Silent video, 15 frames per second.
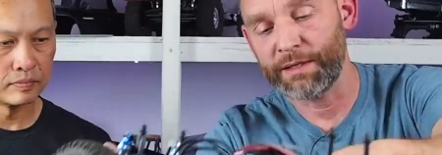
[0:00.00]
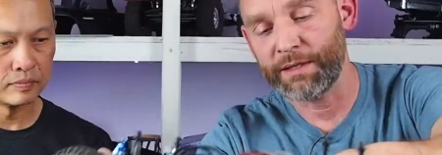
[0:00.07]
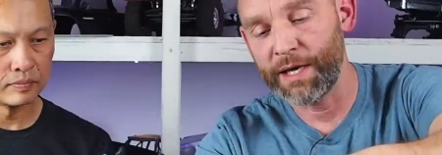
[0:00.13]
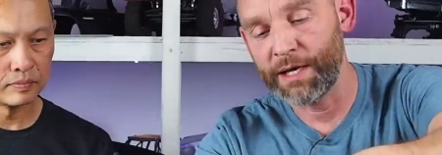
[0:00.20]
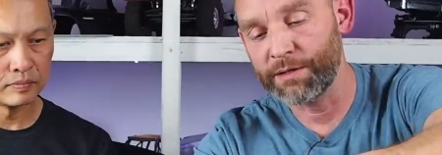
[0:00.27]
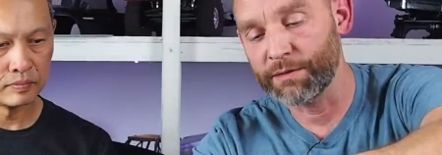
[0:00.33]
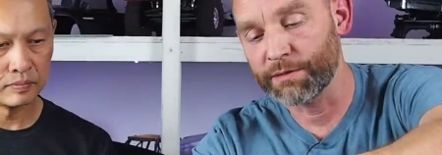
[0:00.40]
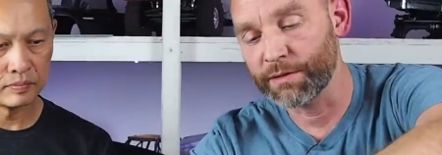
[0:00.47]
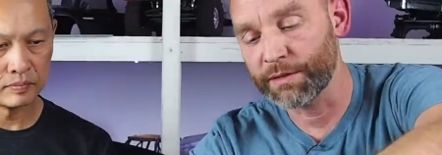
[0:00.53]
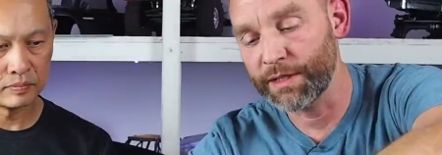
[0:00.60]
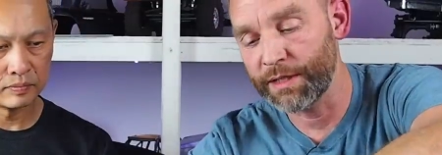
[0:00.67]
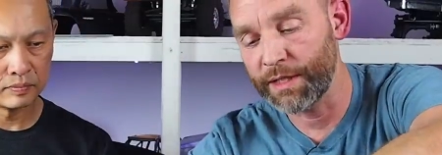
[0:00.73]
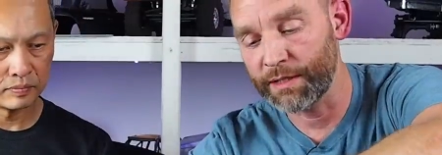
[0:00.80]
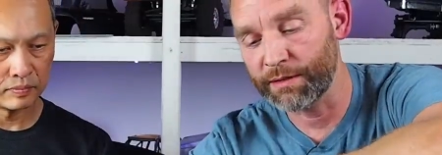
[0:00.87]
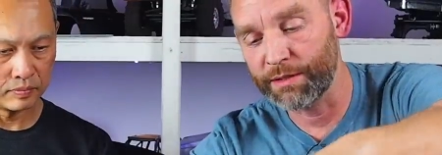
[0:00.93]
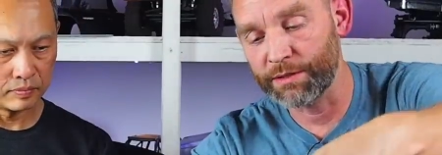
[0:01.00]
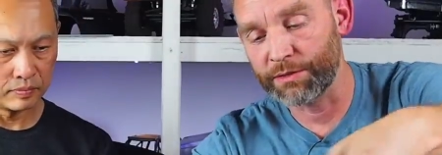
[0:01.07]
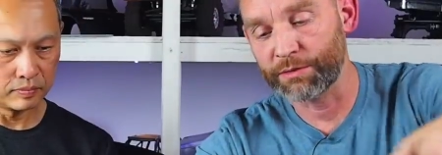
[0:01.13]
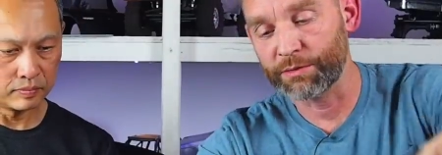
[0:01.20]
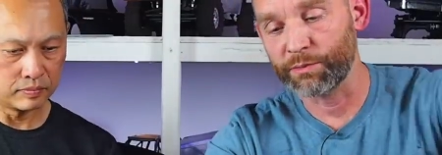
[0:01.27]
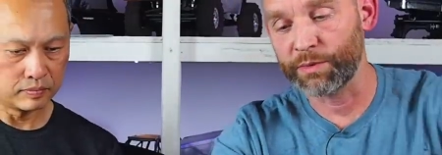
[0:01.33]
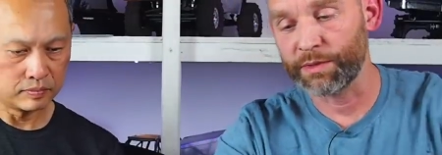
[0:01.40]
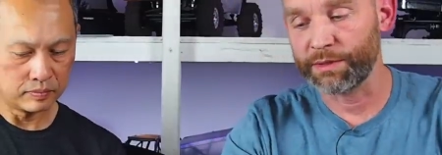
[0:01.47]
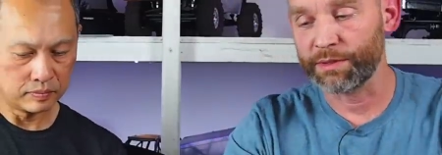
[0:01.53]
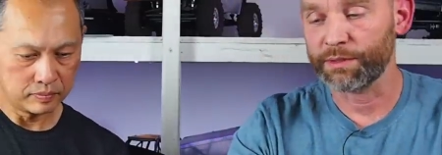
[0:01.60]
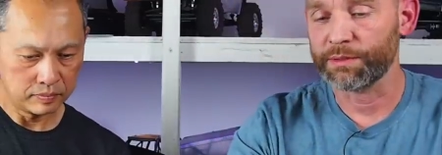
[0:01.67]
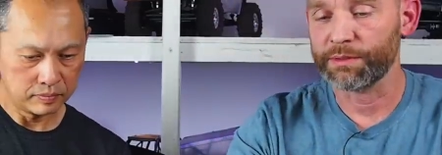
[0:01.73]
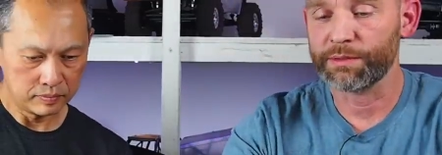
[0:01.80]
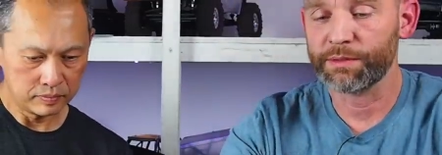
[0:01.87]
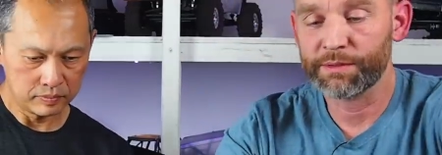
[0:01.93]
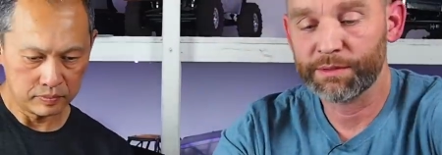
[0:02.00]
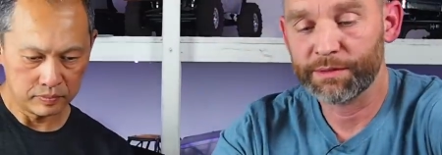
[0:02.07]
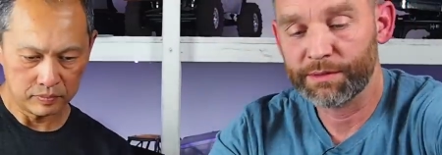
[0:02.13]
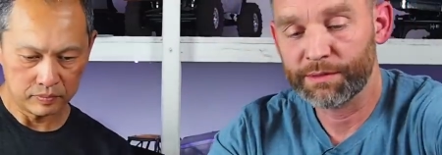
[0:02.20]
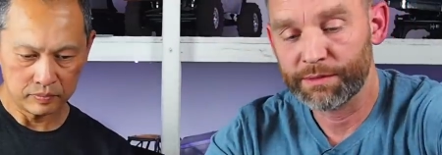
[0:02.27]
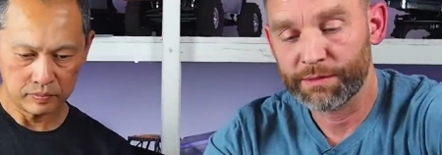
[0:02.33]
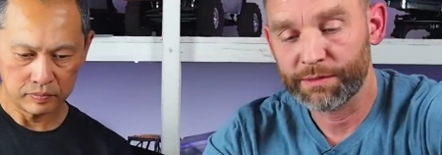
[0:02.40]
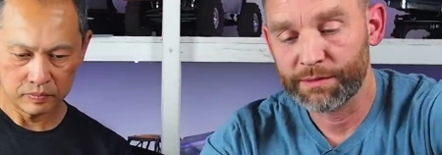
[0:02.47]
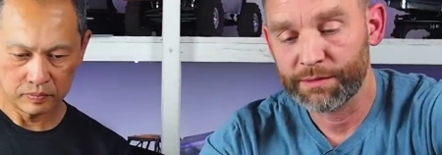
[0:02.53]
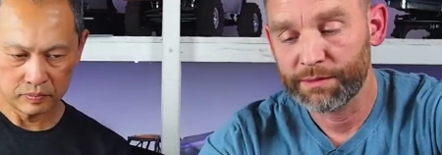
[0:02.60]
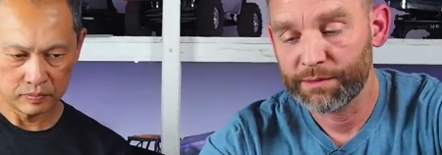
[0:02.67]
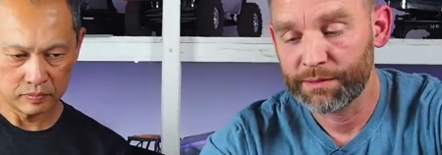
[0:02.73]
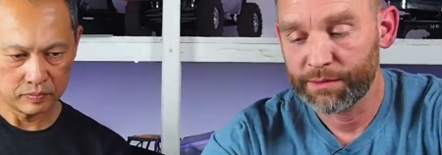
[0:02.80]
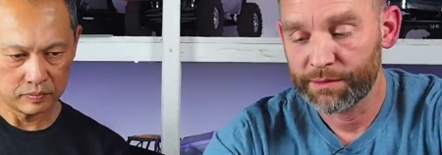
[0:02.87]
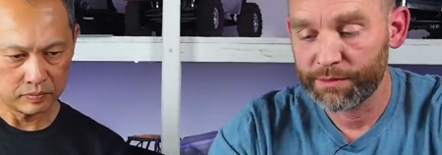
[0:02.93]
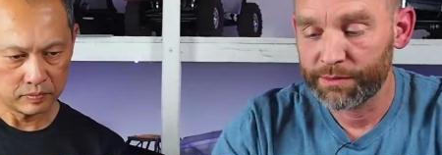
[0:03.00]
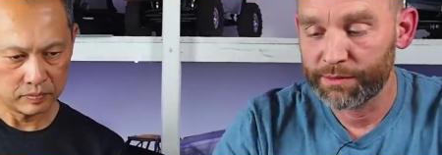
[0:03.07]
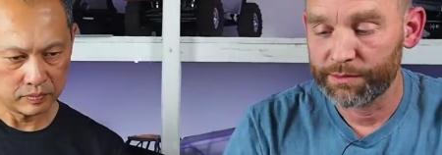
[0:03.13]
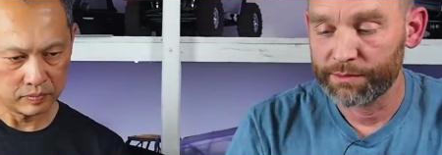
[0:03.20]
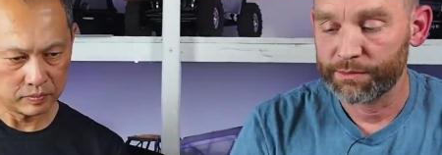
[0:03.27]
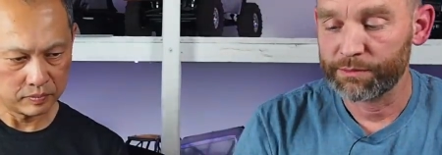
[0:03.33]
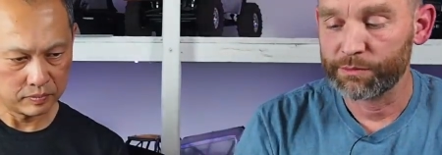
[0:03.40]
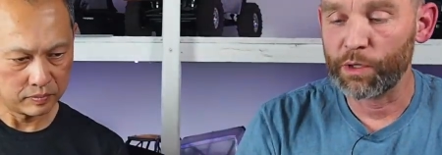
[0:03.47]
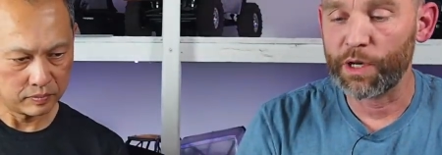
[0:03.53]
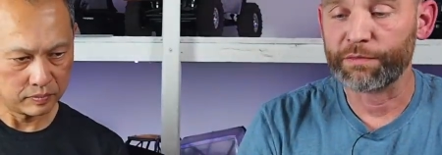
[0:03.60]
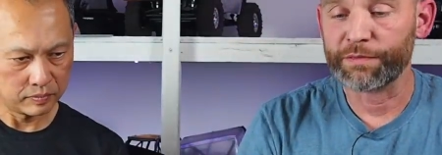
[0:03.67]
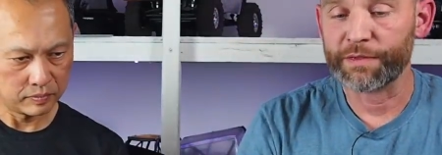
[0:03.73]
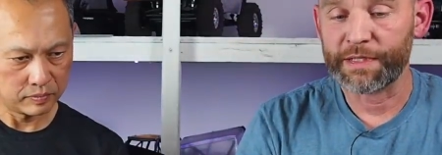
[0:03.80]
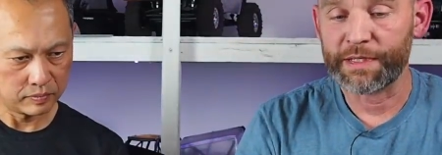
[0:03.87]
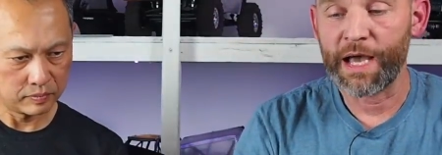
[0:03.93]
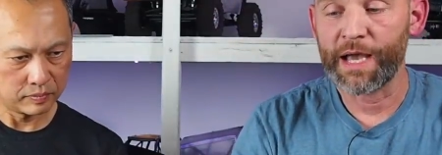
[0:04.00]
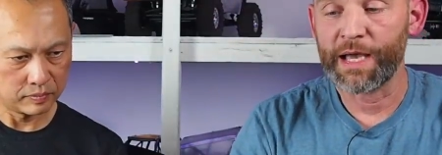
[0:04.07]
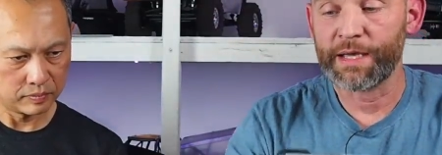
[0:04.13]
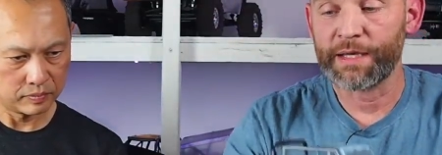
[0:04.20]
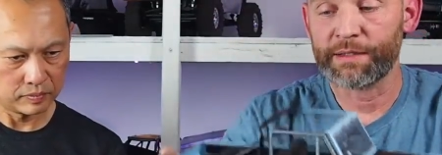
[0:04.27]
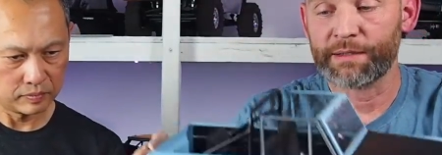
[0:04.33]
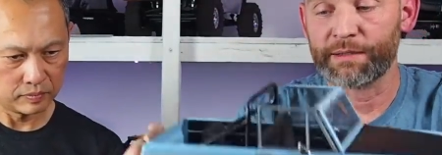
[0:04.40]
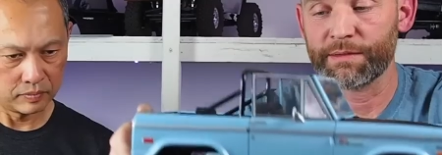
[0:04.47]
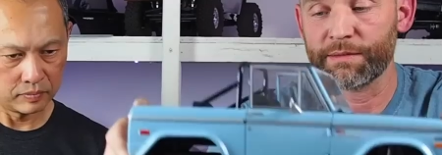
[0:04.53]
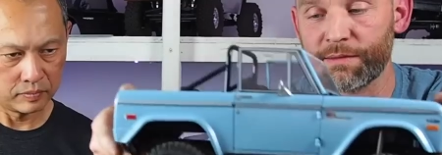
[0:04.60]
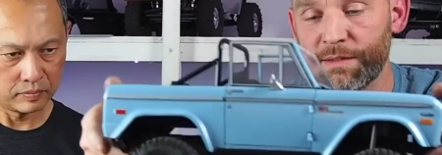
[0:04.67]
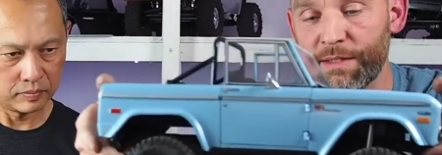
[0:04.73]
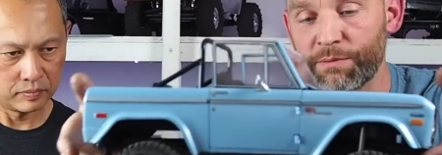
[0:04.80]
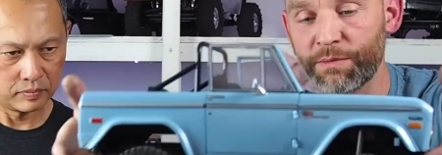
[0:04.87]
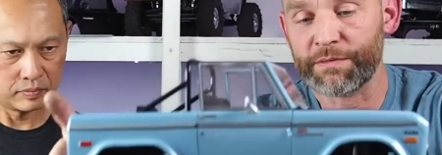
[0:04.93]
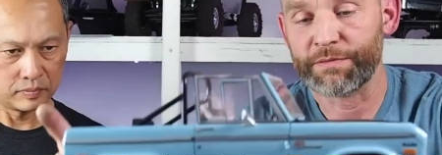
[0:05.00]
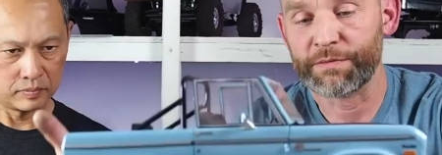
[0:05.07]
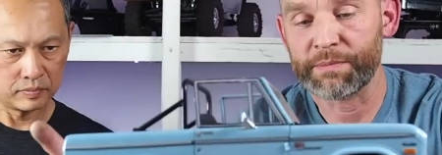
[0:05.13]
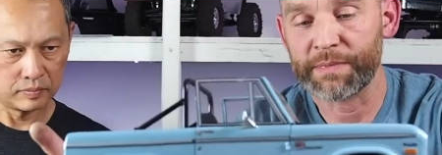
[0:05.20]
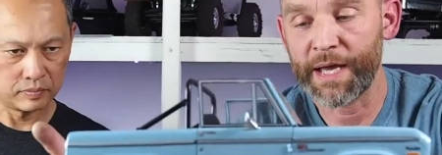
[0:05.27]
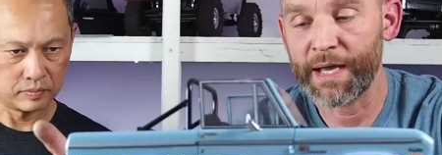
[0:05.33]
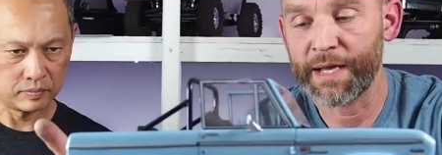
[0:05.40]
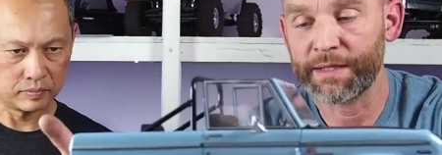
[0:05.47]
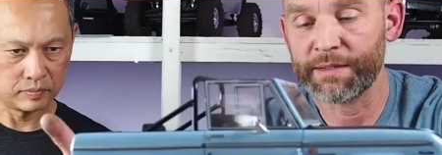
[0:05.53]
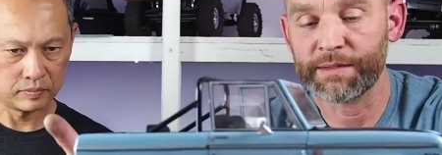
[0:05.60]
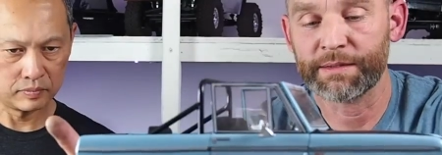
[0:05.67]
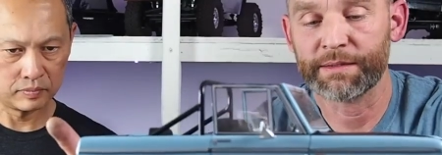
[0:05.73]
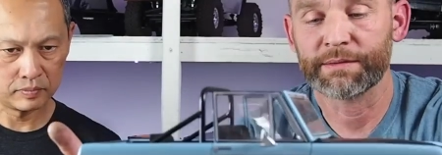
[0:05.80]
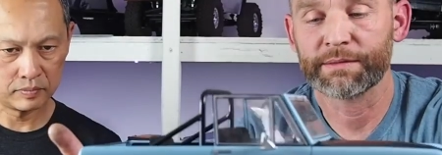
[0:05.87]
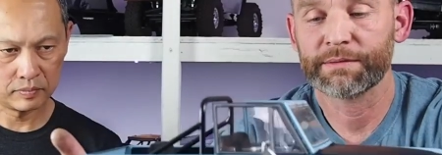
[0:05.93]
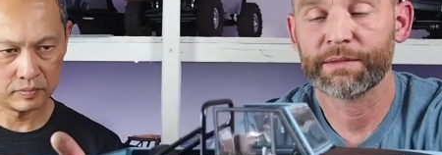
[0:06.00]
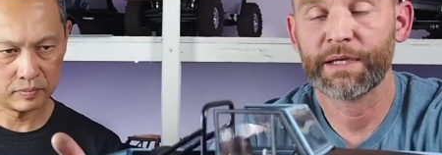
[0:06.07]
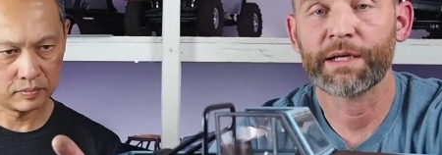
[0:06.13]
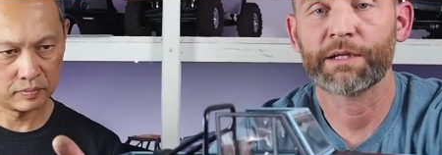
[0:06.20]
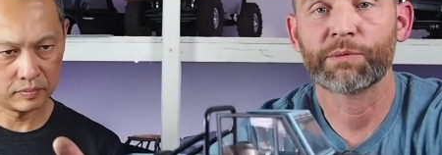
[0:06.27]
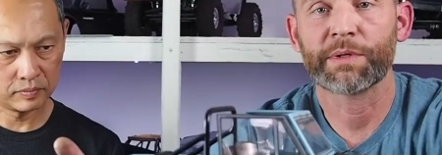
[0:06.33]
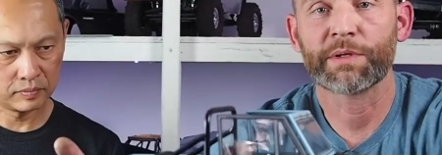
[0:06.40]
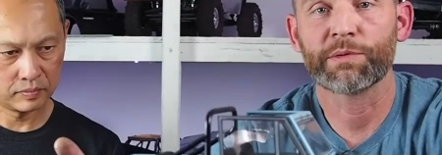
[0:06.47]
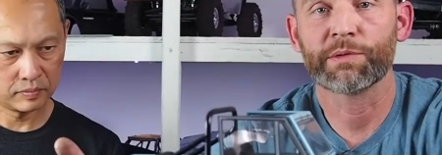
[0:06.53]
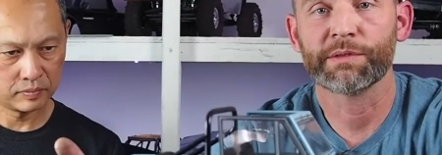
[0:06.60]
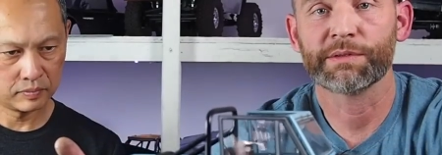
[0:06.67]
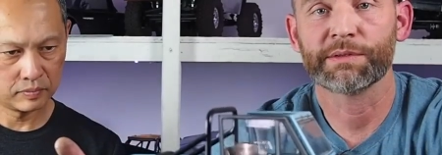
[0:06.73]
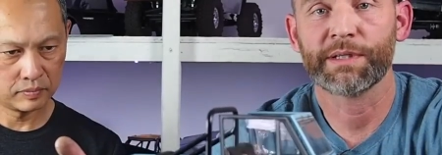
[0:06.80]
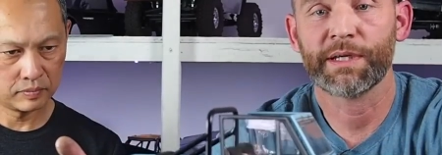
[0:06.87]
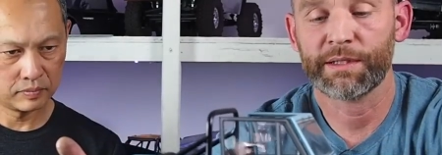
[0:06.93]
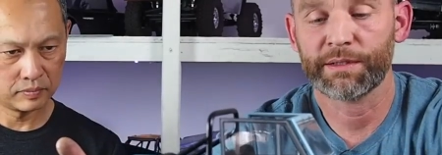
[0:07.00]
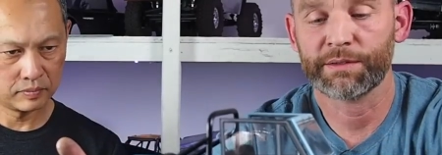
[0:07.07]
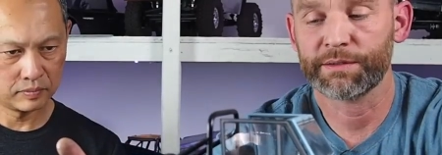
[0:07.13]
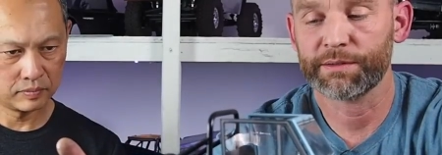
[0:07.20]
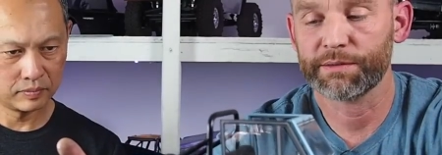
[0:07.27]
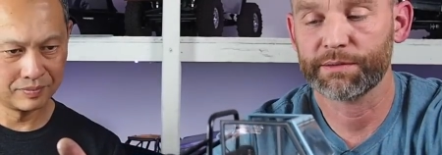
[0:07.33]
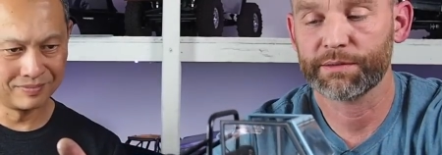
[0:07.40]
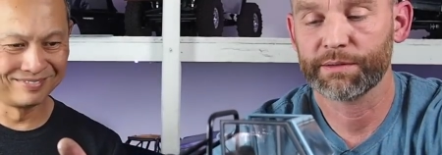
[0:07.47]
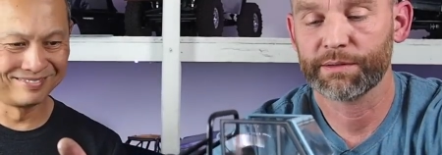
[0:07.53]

Speaker 1: now you're looking at this one, which is roughly nine, anywhere from nine to nine and three quarters, 10 inches.